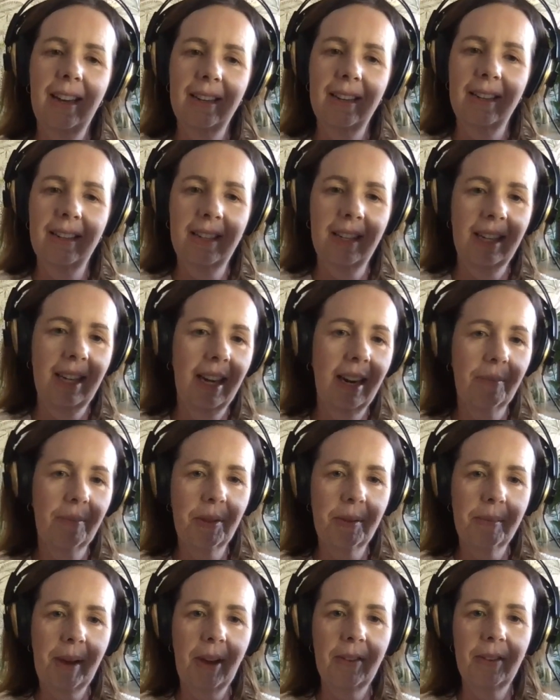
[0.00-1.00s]
to get up the
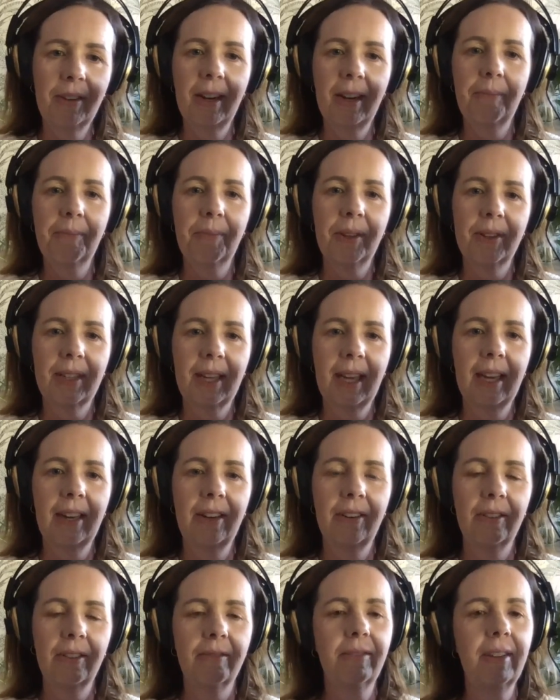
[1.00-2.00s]
mountain, up those
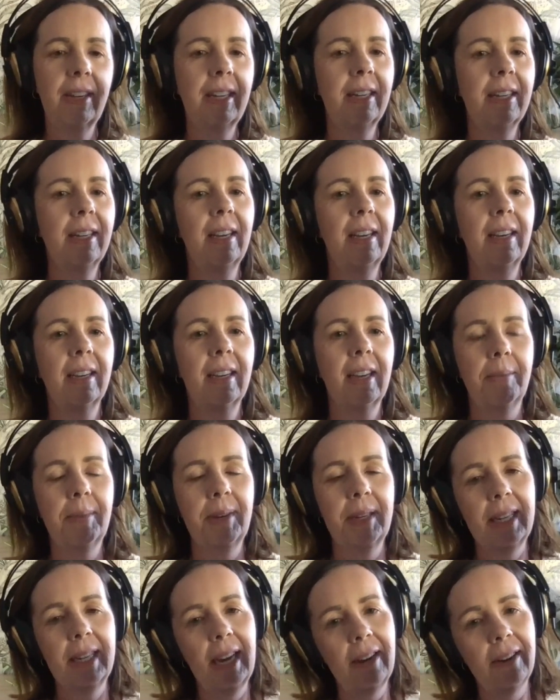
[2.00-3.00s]
800 feet.
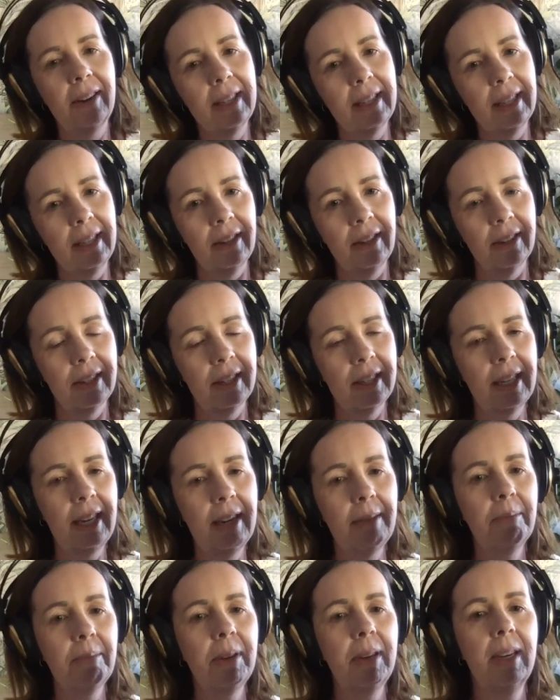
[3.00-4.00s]
Coming down is a little
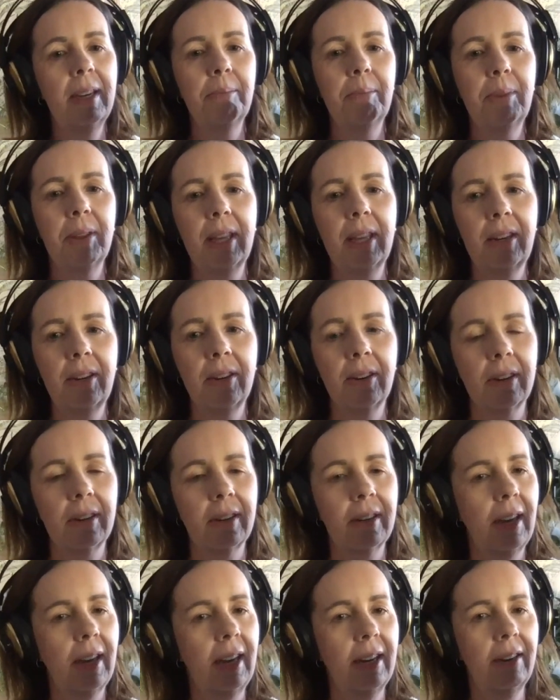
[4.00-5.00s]
steep, but then you're
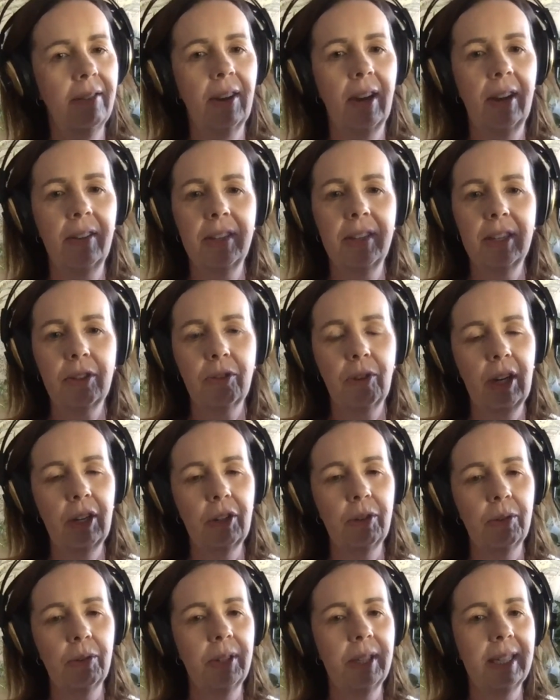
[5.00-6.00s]
kind of on this
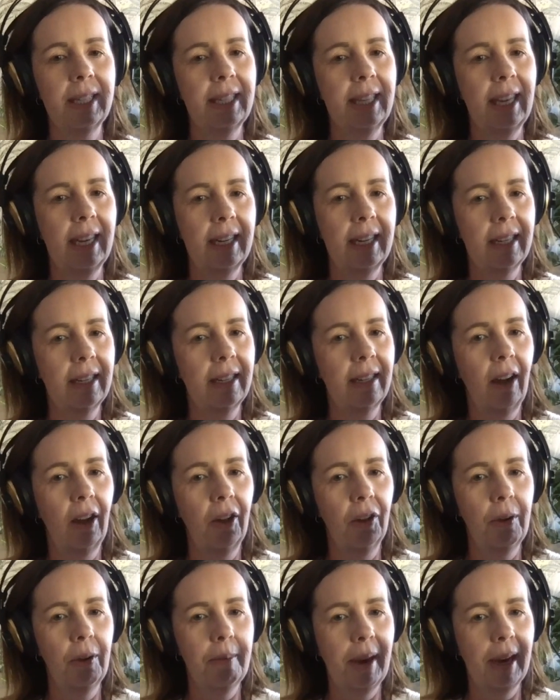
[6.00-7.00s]
gradual descent all
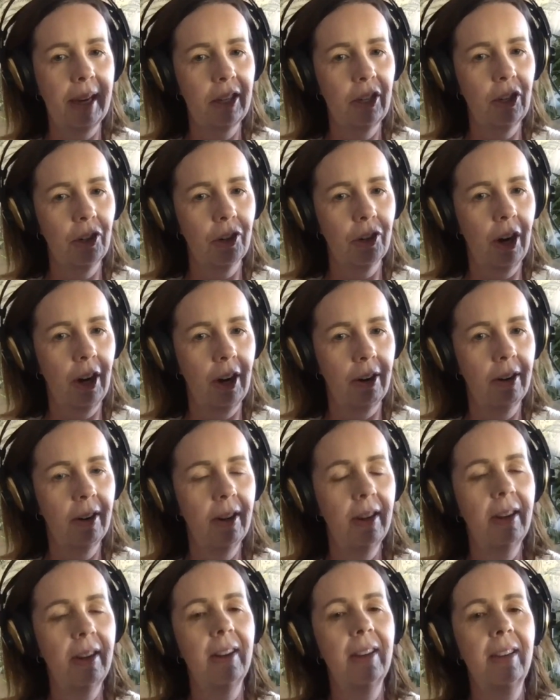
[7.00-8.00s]
the way back to your car.
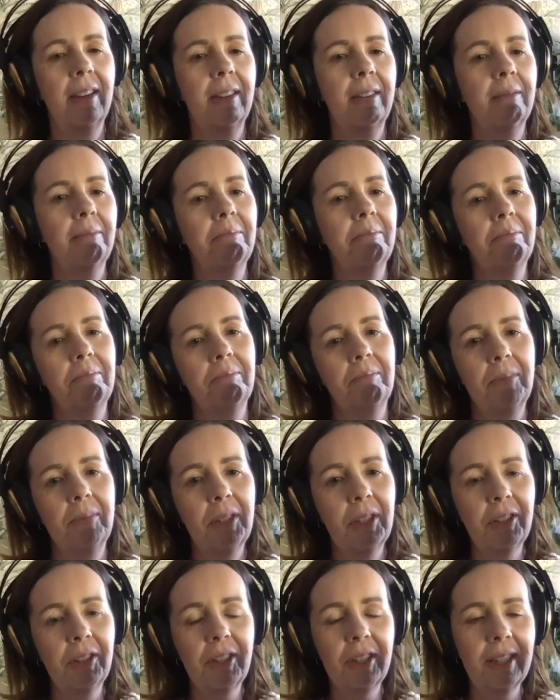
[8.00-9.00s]

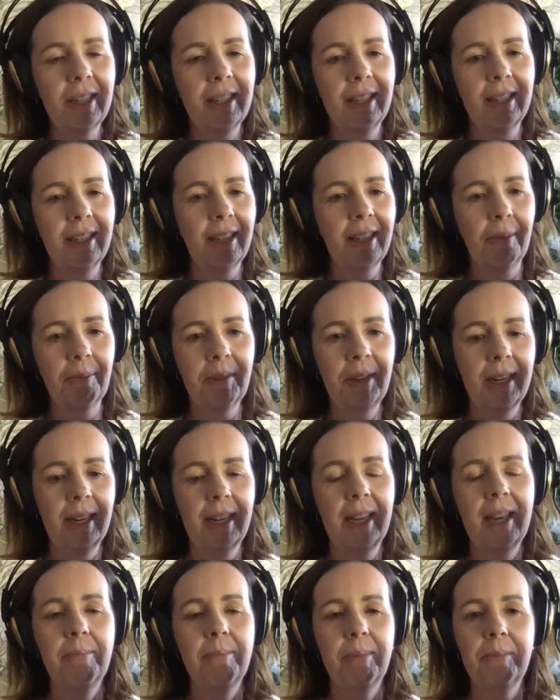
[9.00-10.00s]
So just something to
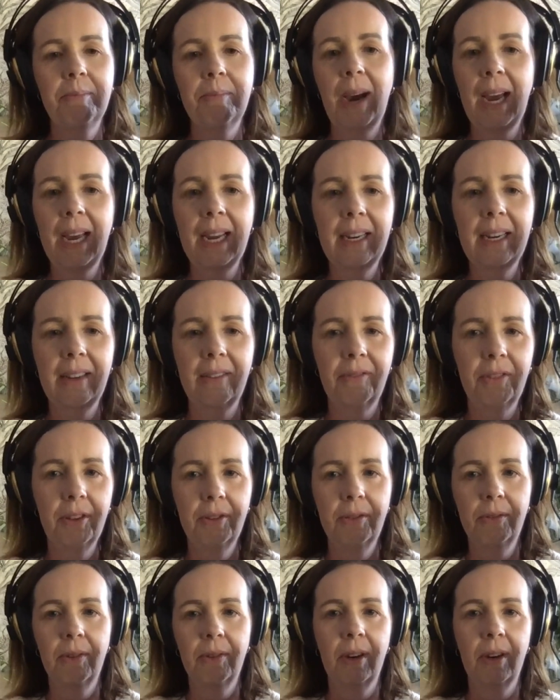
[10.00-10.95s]
keep in mind if you